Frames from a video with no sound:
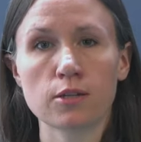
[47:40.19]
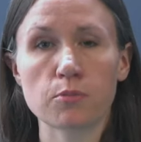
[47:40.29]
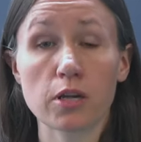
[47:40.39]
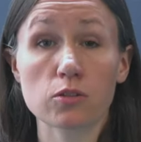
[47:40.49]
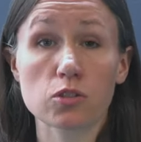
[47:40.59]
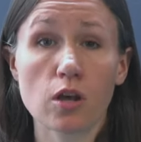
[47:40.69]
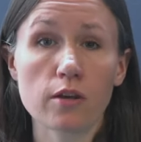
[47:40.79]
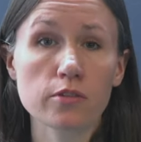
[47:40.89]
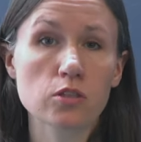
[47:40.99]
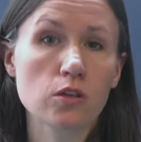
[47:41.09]

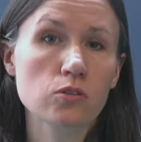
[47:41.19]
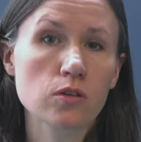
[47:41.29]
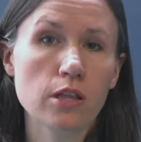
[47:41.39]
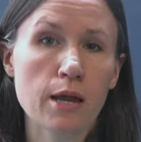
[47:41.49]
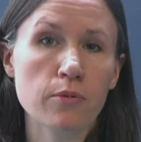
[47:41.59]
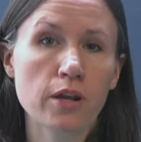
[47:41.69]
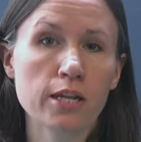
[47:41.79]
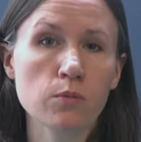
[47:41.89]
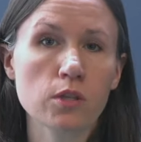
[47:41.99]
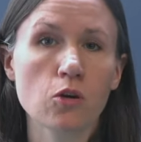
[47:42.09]
Microsoft is also
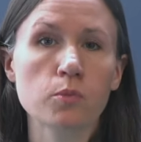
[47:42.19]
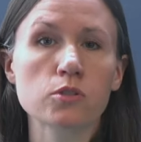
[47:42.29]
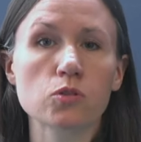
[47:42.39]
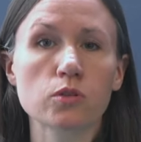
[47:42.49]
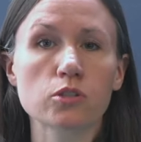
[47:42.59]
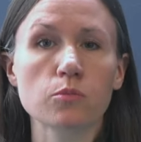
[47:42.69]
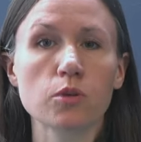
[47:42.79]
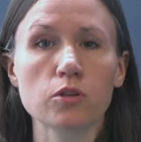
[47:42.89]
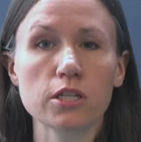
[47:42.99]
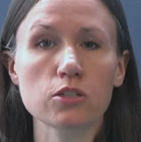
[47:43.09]
collaborating with open source
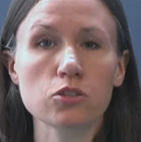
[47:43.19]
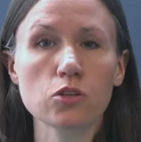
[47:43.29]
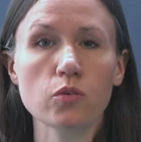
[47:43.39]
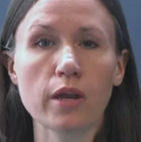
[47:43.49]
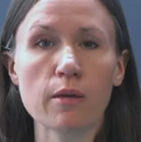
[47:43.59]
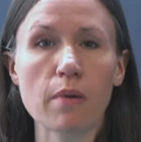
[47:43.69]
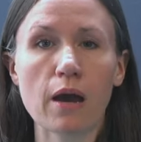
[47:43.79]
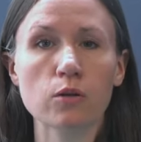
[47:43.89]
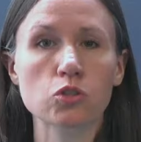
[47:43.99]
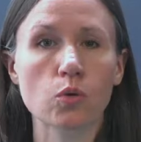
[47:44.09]
communities to create
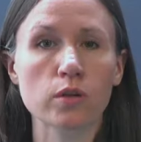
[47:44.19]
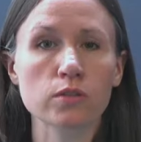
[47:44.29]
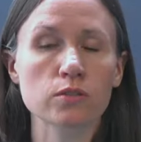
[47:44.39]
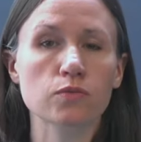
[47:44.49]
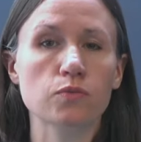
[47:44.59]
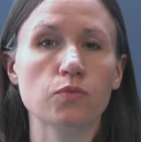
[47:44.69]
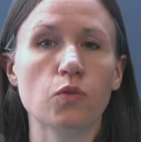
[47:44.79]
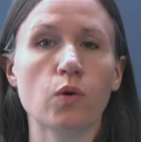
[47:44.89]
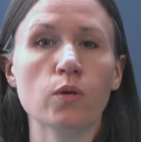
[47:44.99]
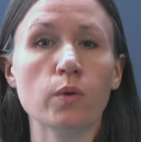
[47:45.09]
power toys
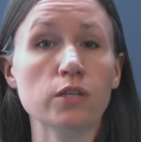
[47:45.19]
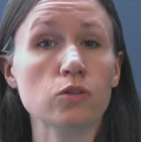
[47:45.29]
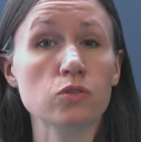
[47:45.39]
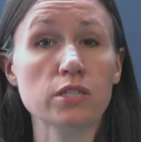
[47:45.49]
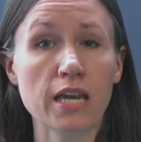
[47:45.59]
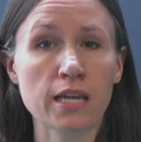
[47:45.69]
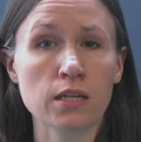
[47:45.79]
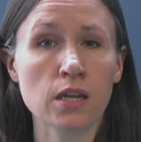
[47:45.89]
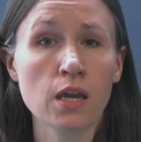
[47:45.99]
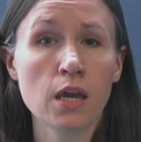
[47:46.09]
for Windows ten,